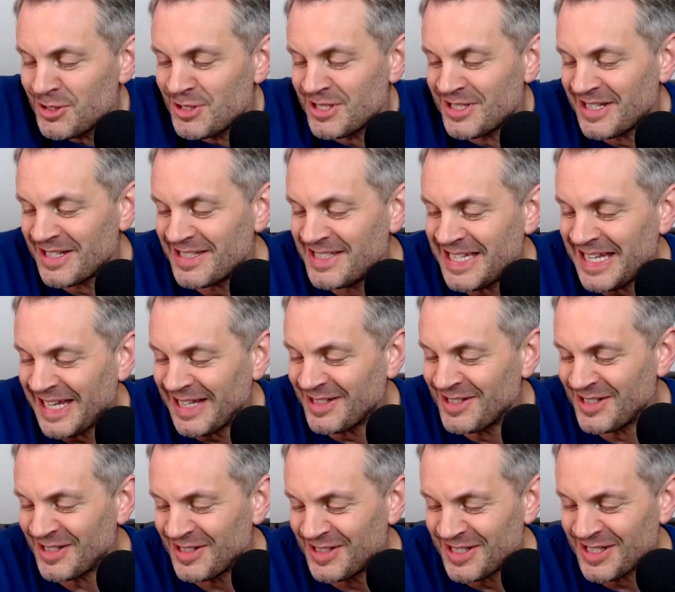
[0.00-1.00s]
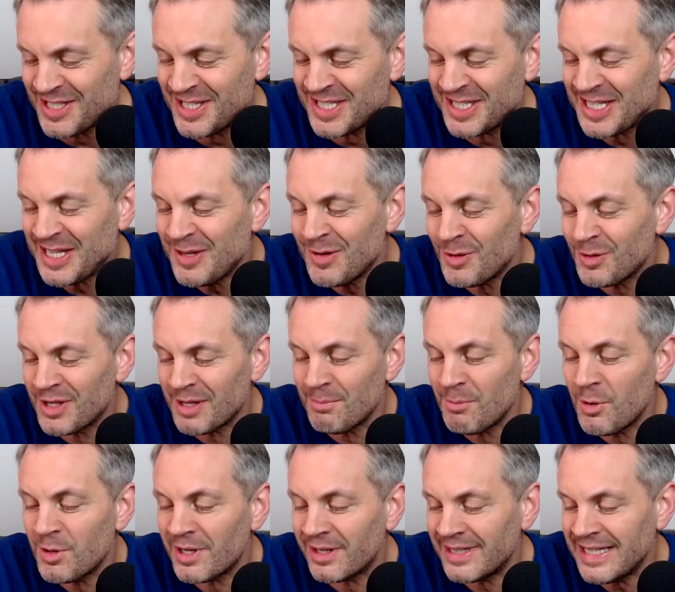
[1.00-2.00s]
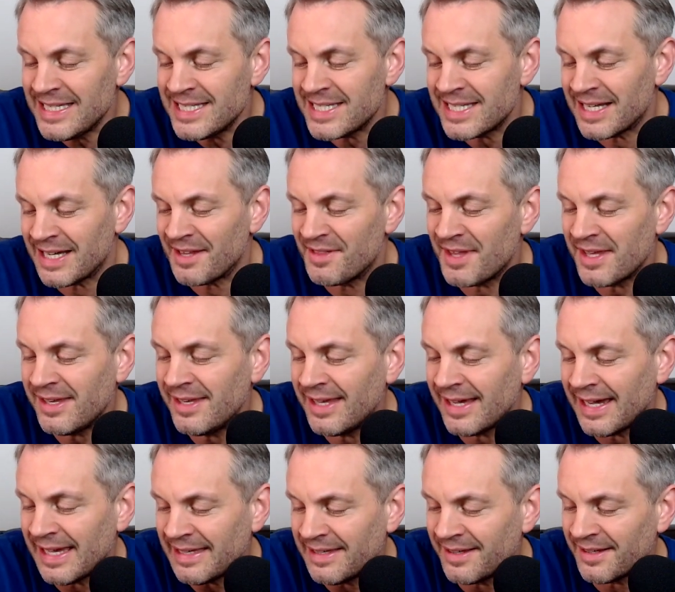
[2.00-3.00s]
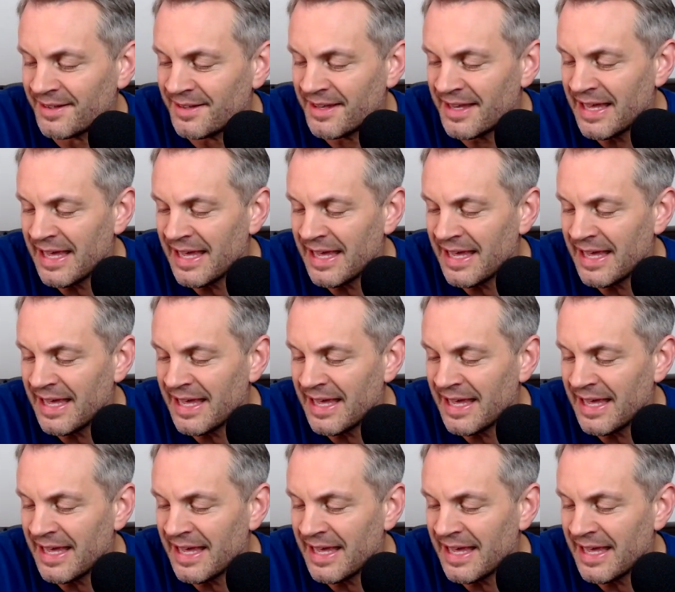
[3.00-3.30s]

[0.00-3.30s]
does it take to steal the Mona Lisa? I think I can